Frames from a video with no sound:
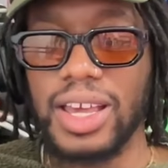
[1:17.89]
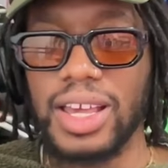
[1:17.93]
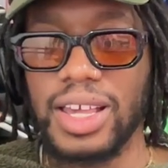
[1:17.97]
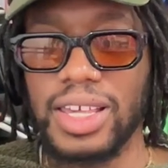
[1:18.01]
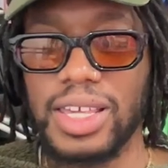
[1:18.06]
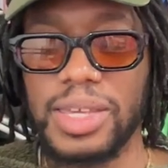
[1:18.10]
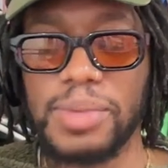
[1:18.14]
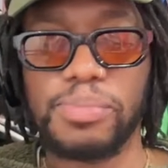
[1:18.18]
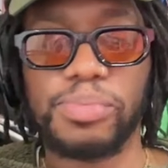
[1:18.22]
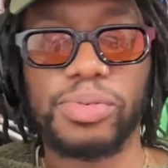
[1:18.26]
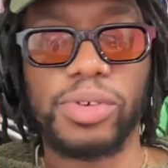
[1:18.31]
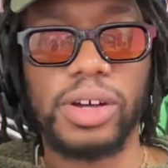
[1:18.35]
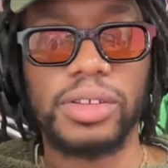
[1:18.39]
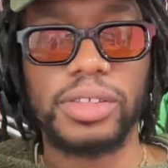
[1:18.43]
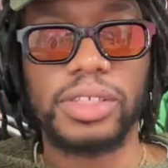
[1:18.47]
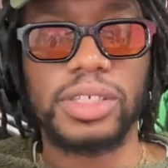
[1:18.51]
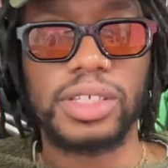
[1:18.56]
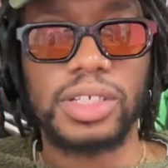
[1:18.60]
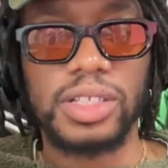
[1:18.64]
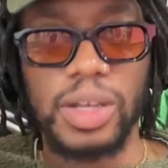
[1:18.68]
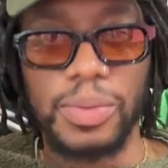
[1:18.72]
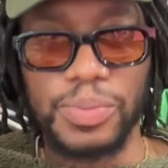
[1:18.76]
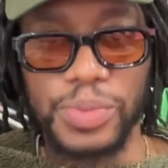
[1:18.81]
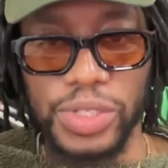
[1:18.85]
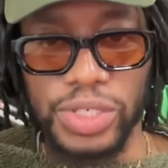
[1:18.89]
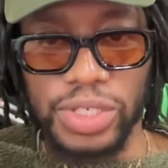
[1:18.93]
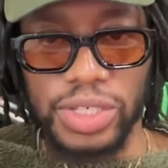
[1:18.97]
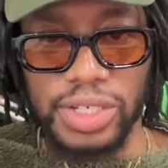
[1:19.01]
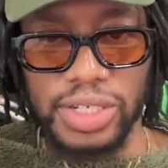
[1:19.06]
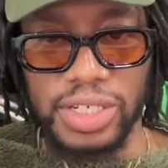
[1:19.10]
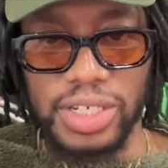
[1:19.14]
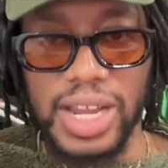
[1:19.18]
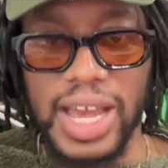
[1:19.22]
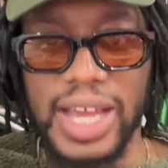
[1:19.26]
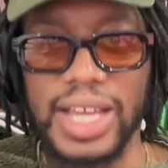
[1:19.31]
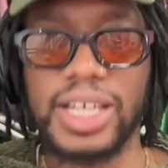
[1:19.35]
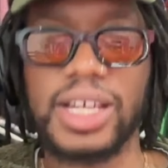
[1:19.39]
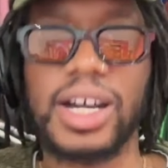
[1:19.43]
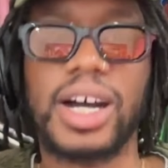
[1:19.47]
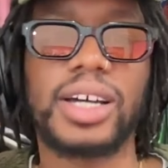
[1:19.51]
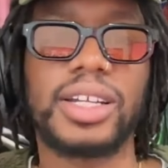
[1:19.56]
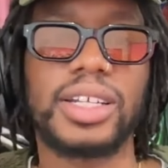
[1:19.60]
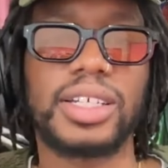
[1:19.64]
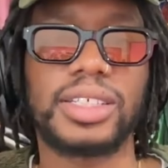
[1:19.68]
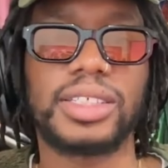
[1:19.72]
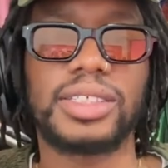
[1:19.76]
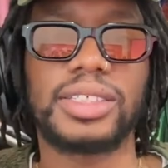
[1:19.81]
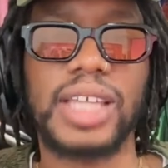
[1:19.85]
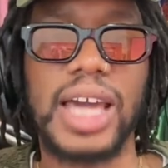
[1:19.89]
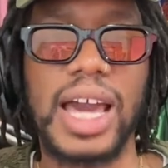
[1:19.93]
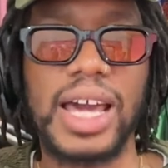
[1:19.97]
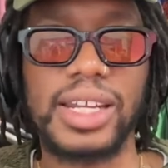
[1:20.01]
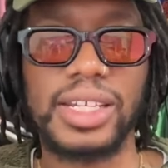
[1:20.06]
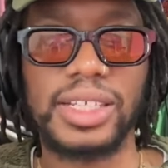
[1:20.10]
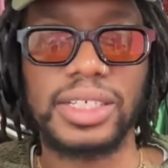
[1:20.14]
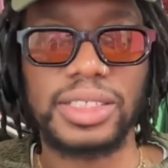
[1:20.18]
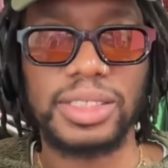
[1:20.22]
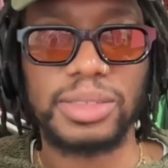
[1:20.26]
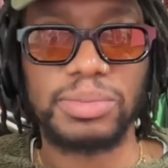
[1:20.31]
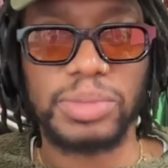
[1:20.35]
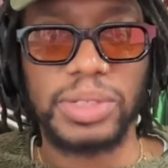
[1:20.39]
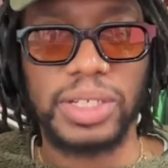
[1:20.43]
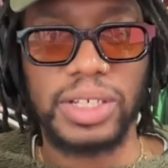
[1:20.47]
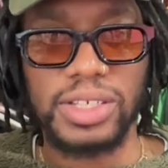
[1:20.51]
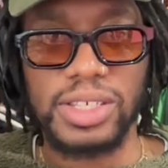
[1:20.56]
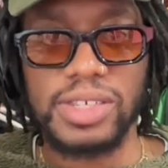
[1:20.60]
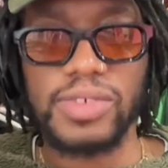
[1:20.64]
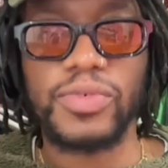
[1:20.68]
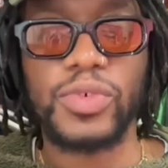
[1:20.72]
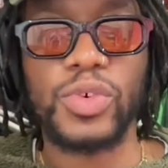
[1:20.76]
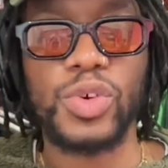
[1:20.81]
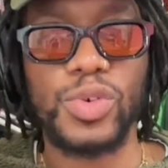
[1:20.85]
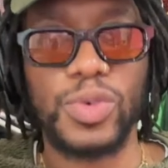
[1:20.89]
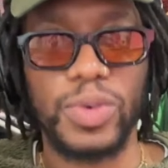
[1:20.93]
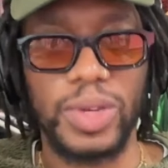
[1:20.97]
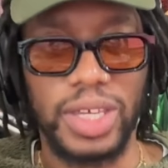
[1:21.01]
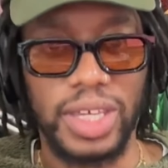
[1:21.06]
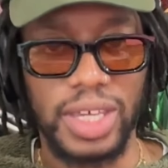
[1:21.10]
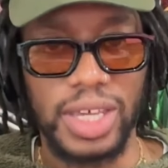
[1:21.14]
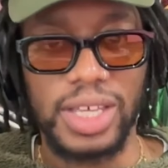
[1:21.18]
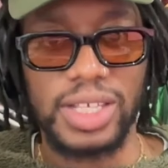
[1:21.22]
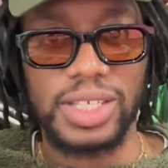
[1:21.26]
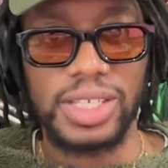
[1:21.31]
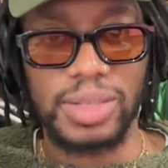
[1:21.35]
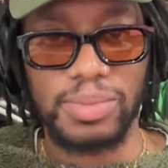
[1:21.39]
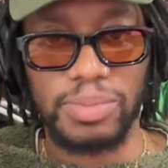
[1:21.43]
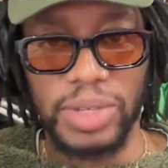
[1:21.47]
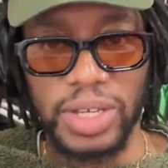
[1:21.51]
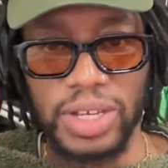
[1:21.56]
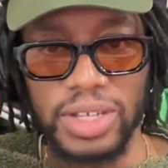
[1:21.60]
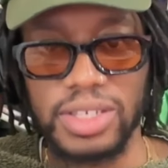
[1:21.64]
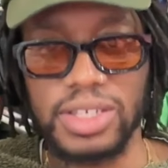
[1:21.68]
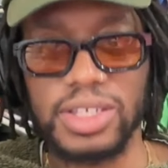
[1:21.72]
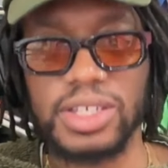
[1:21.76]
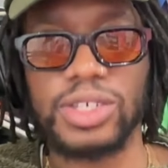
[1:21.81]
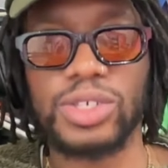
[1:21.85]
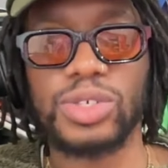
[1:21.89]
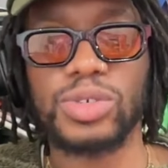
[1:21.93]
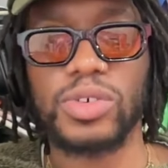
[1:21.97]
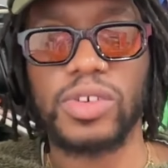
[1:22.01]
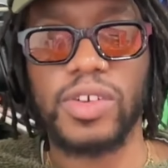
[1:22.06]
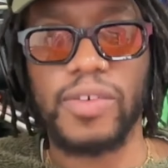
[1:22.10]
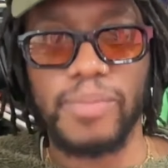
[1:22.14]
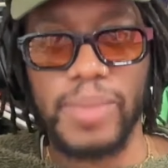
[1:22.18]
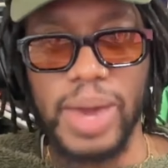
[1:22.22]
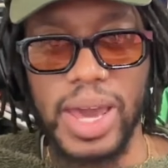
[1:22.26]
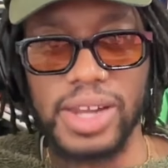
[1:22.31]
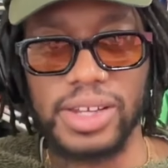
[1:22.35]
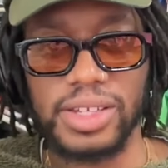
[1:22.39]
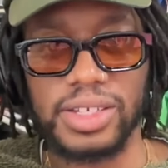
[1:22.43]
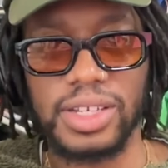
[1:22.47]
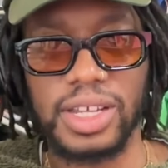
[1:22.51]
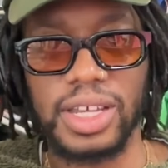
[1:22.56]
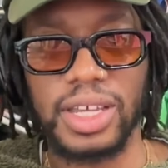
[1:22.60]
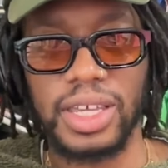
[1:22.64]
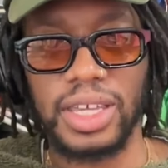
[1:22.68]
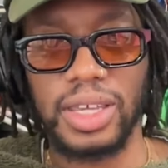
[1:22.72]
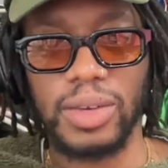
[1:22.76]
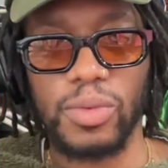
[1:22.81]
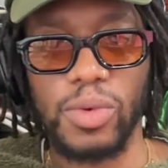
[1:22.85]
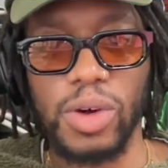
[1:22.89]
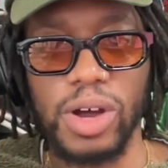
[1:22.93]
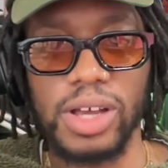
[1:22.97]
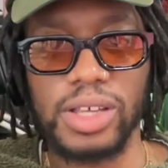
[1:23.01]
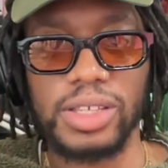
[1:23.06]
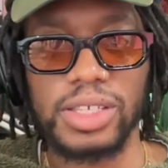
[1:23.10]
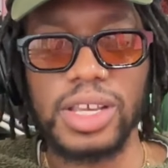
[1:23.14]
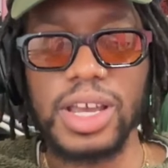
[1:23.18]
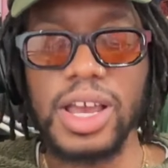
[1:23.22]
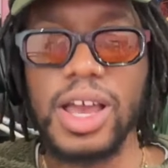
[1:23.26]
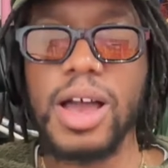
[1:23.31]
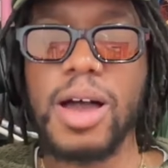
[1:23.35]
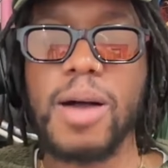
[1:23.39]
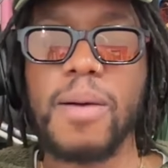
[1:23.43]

He brought this club to such an iconic status because of who he is and because of the sort of manager that he was.